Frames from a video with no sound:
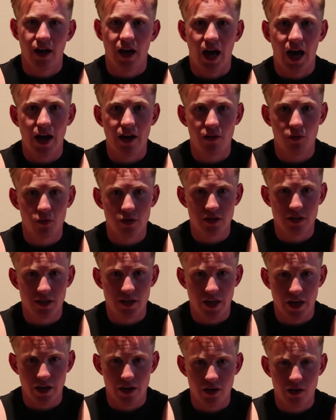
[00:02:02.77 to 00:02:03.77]
I was
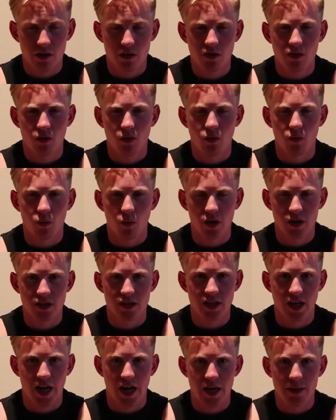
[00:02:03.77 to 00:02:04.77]
there one
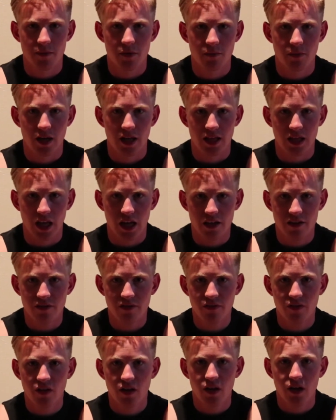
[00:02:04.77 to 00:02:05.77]
time in my
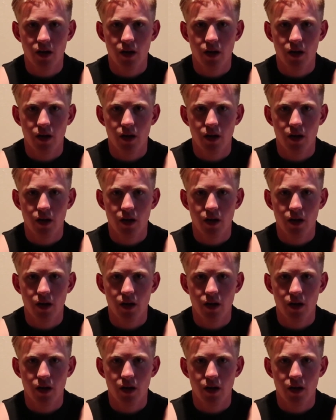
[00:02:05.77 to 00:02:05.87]
life,